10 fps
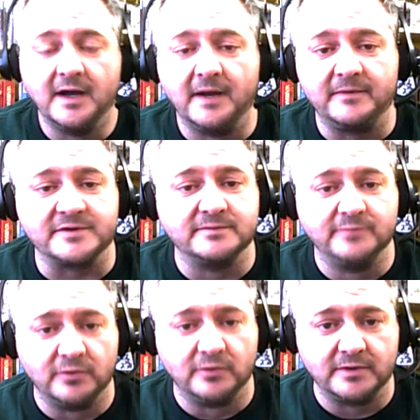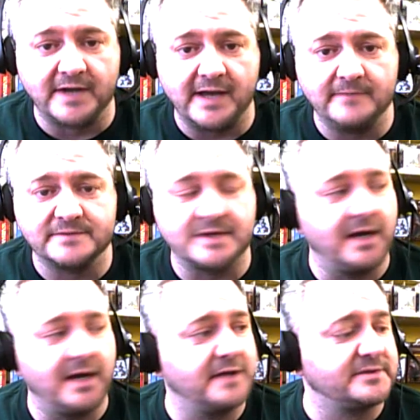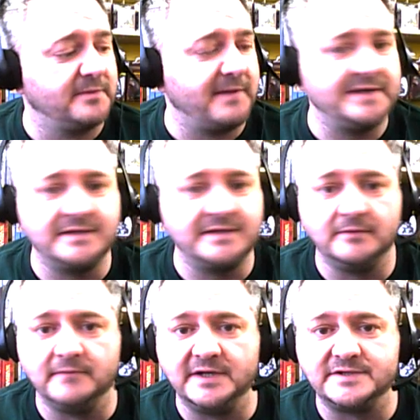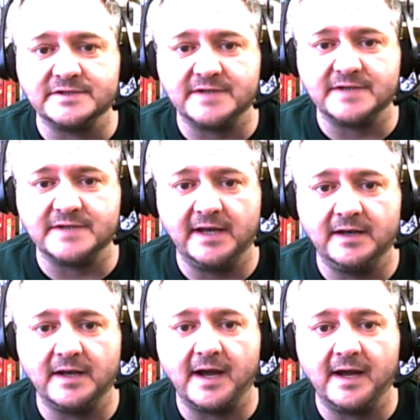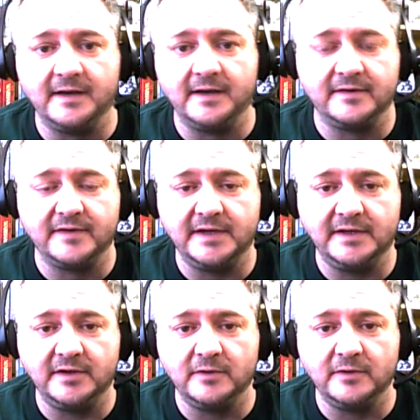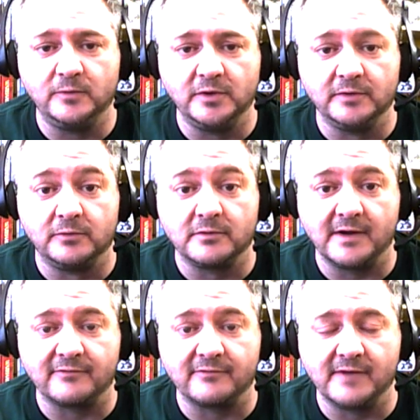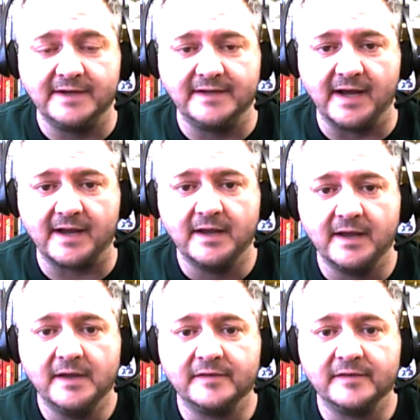We've got some board games, some amazing miniatures in, and the new World of Warcraft raid deck.